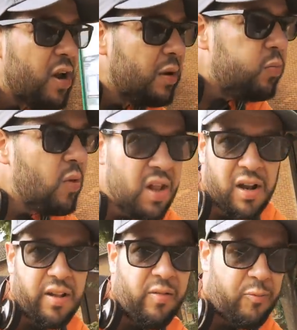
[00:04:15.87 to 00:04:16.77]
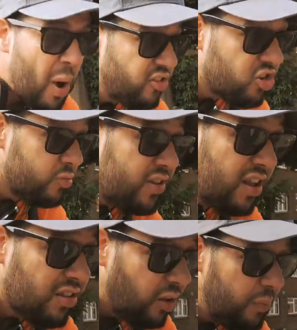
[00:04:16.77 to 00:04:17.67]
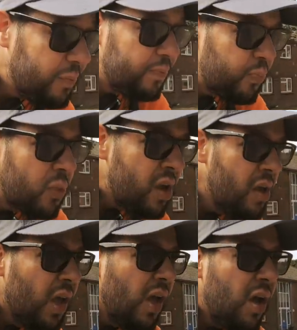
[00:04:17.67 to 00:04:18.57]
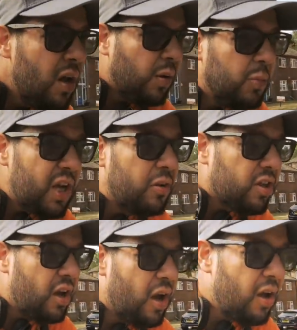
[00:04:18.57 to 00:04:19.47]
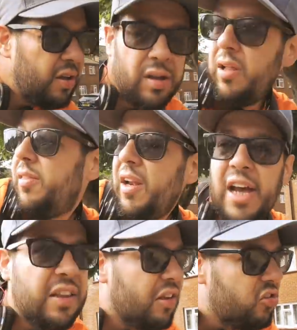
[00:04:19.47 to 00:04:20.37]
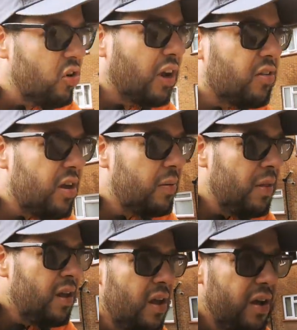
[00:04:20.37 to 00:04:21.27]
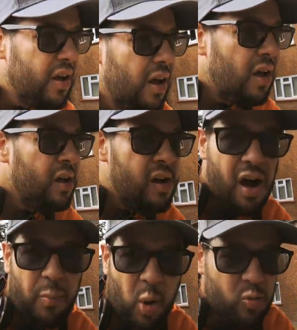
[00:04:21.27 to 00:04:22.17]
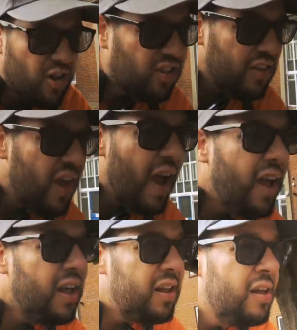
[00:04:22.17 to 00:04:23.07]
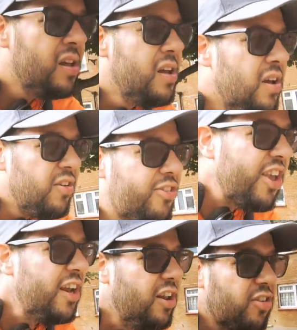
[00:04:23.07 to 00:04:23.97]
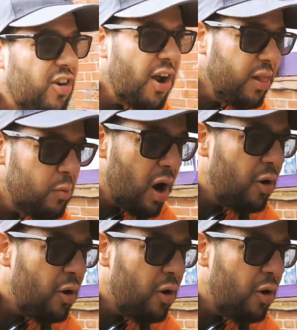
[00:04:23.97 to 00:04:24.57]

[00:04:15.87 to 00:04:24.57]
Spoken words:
very puncture resistant, when we go to the Lake District, I'm not risking that, sitting at the side of the